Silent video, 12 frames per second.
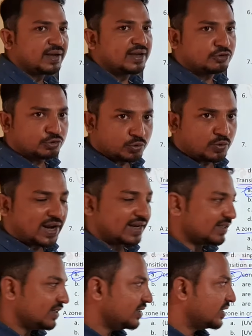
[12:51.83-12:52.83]
by a zone
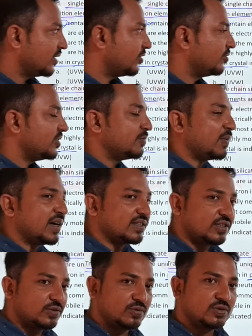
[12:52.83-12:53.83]
axis which
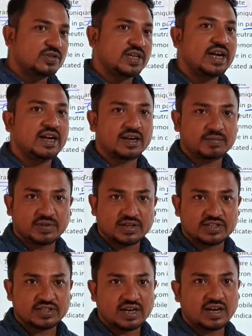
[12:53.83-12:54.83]
passes through the center of the
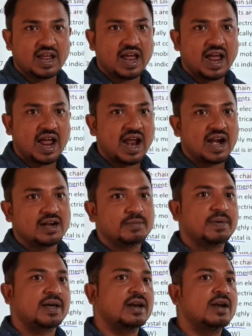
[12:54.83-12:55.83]
crystal and
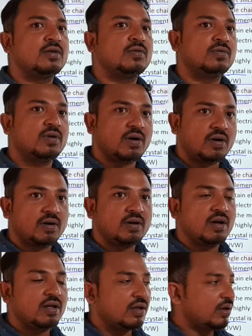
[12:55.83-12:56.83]
parallel
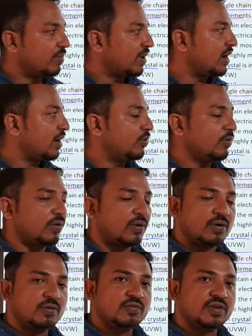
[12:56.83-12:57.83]
to
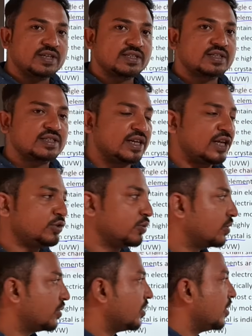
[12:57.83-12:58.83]
all faces in a
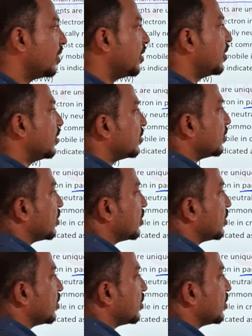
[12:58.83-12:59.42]
zone. So